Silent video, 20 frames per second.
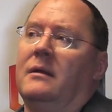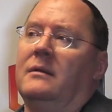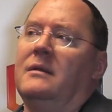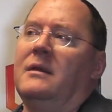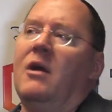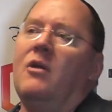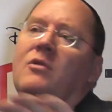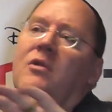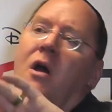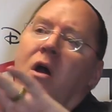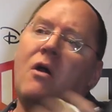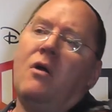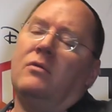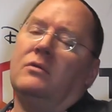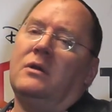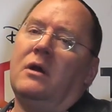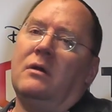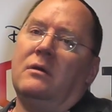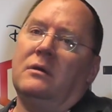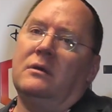No, no,
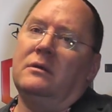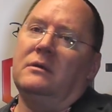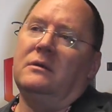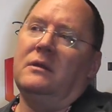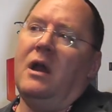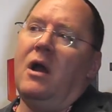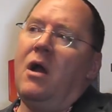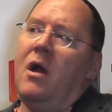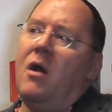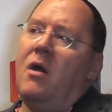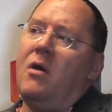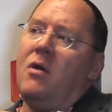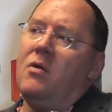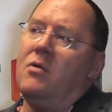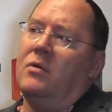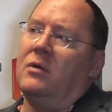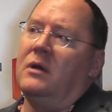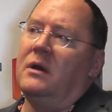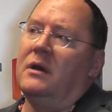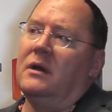no,
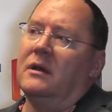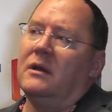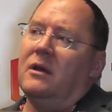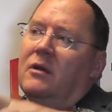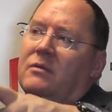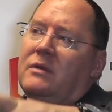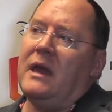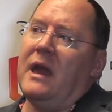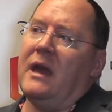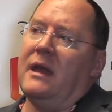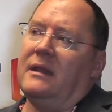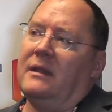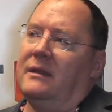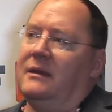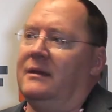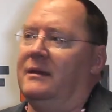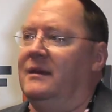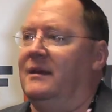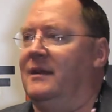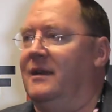no. Go
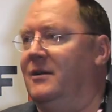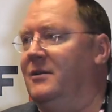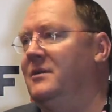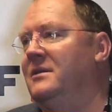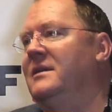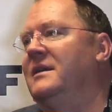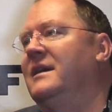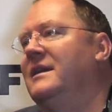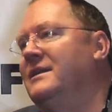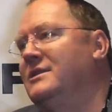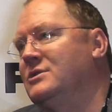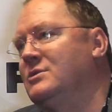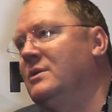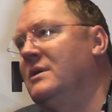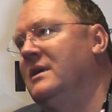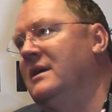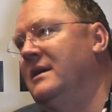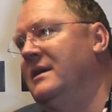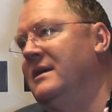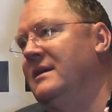that. You know, it is
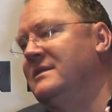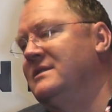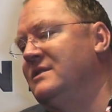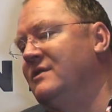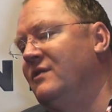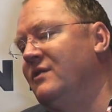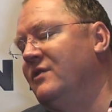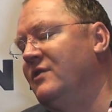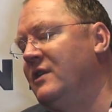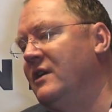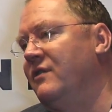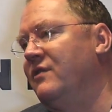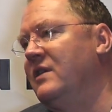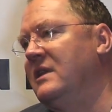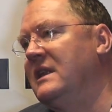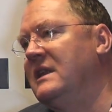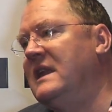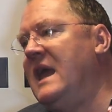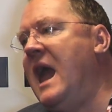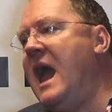really, it's really
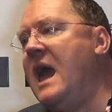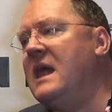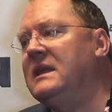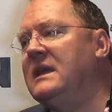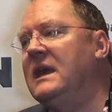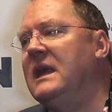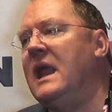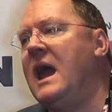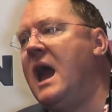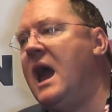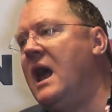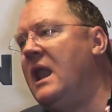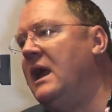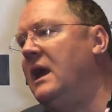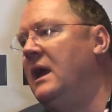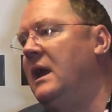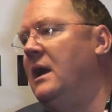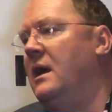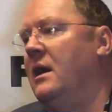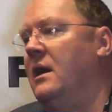fun. Dad, get out of
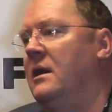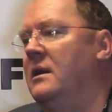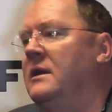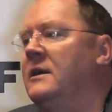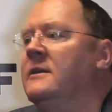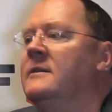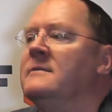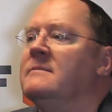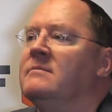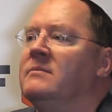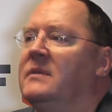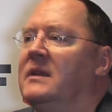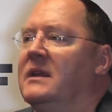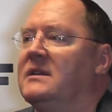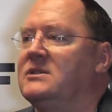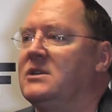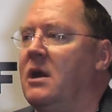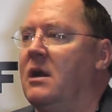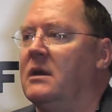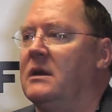here.
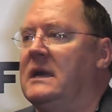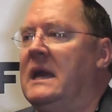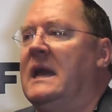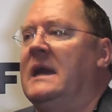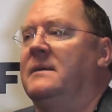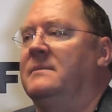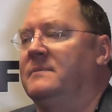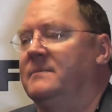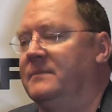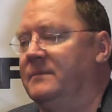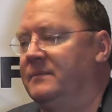It's our game.